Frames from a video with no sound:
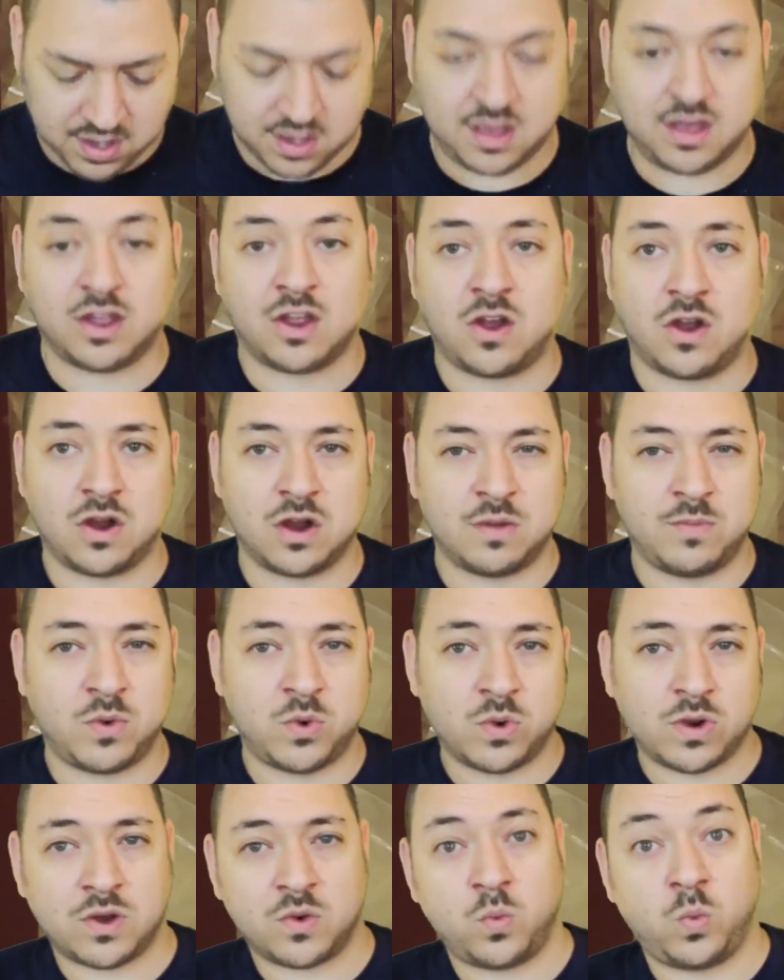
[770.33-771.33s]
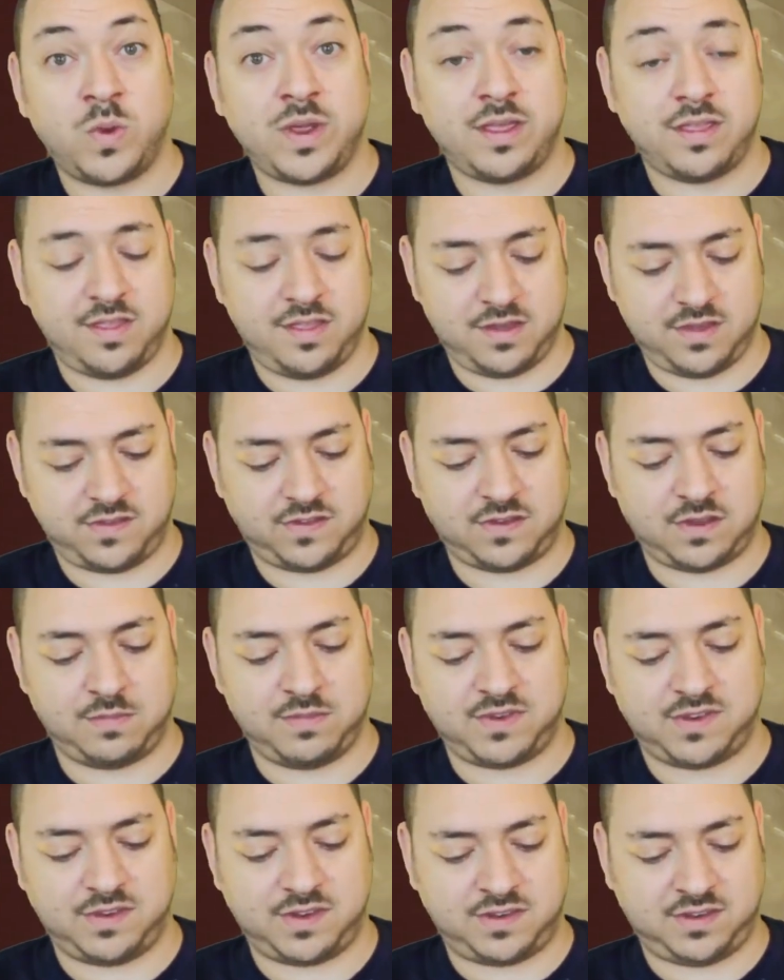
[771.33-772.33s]
cardboard with some
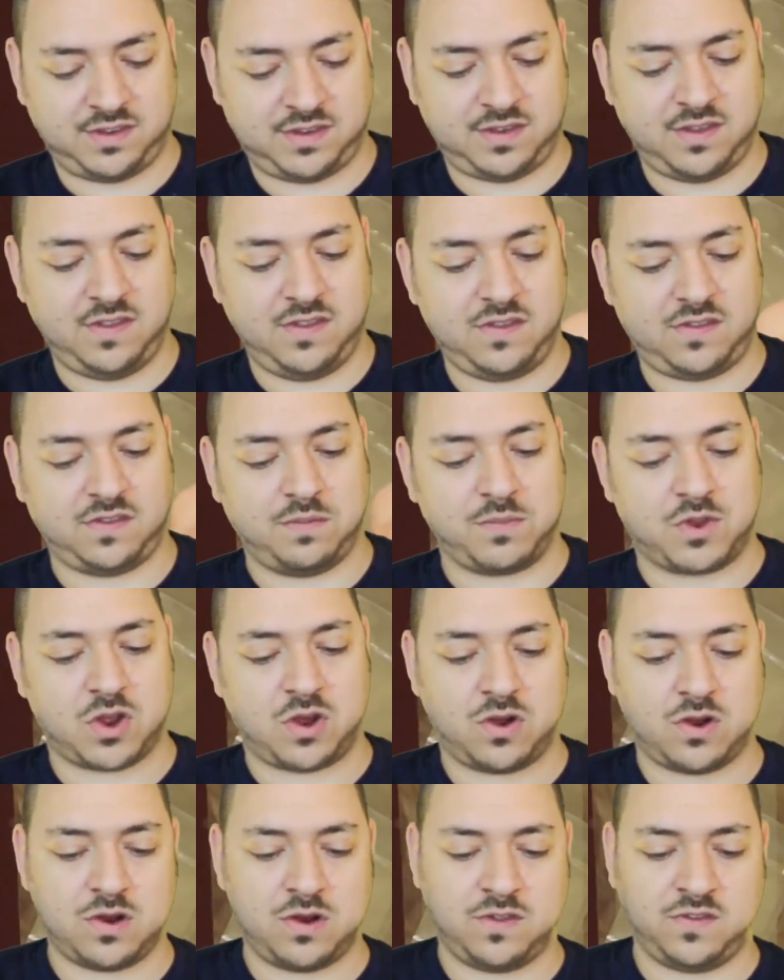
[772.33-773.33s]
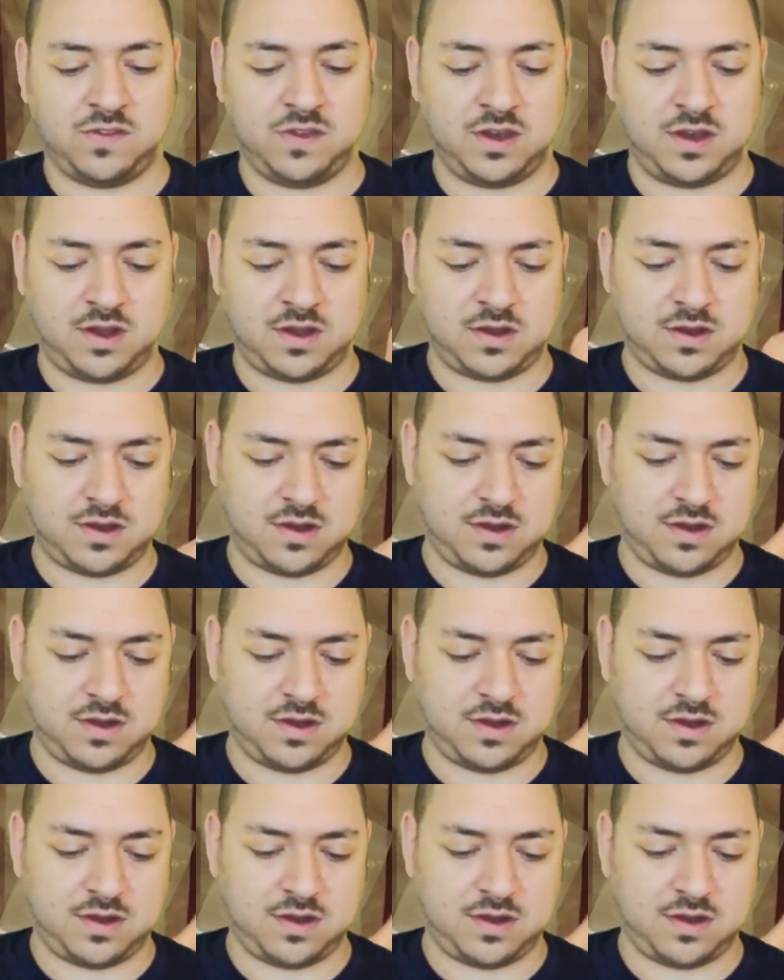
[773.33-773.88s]
cards in here.